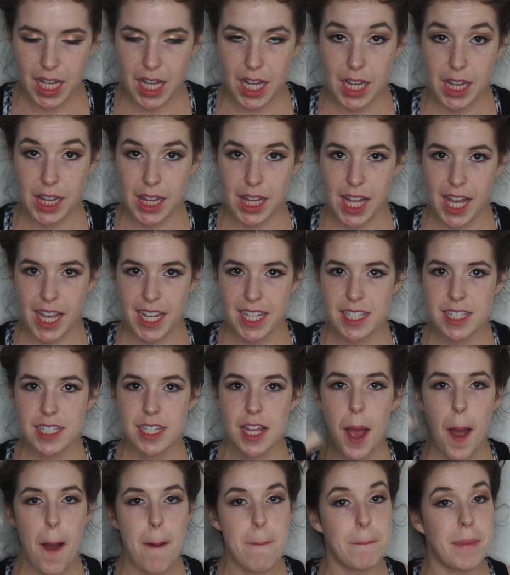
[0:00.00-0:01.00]
light,
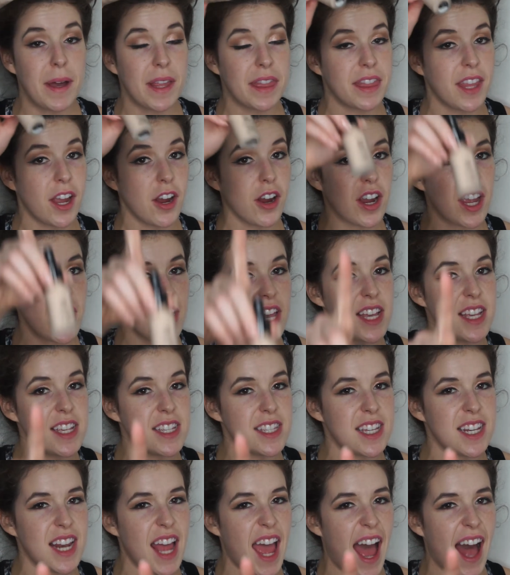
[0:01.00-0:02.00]
but there is
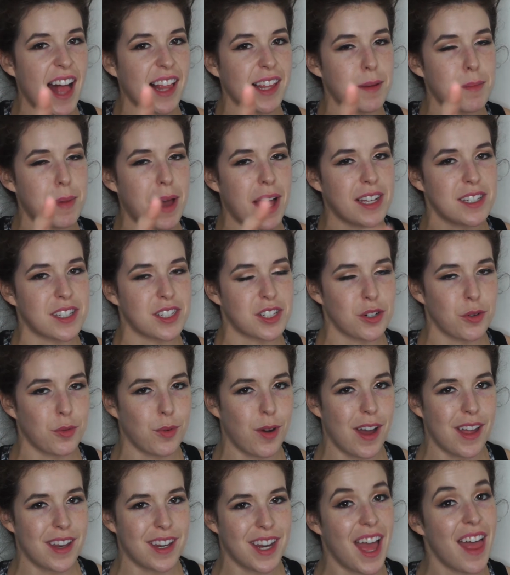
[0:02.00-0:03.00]
an alabaster
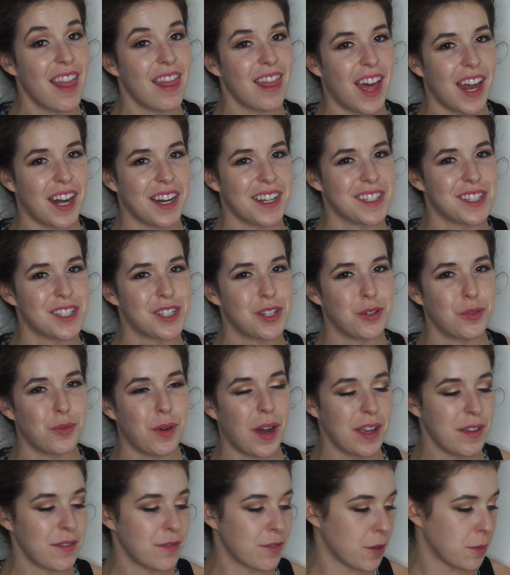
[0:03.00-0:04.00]
one that is too
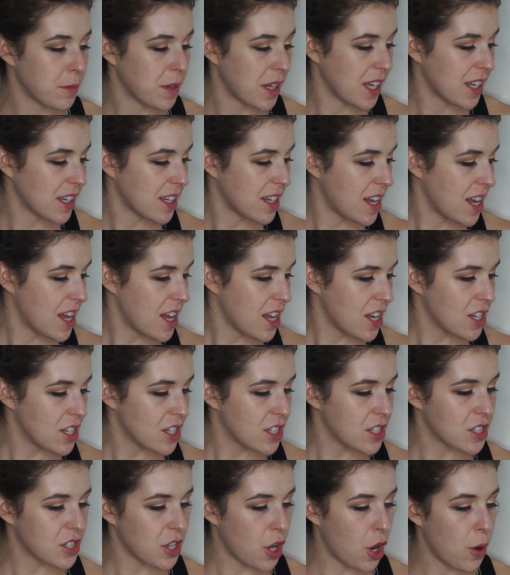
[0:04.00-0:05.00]
white for me.
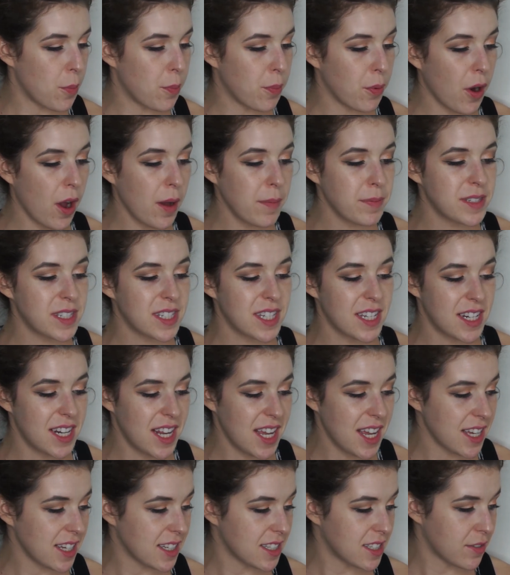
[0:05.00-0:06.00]
So props to N
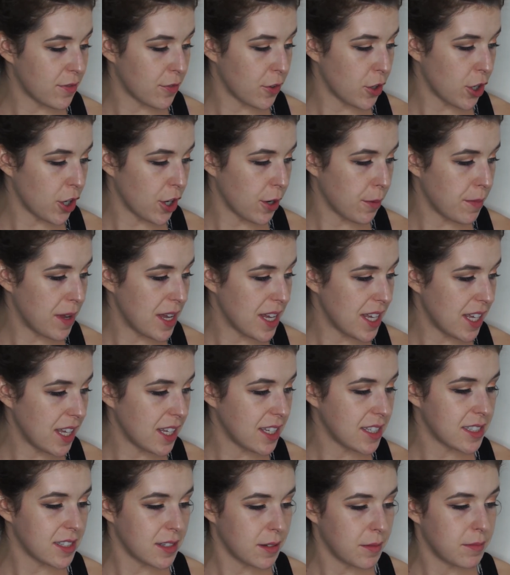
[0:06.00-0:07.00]
Y X for
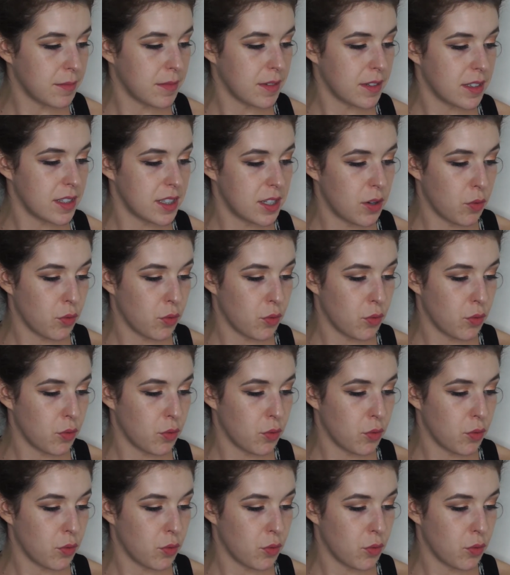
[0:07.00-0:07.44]
making some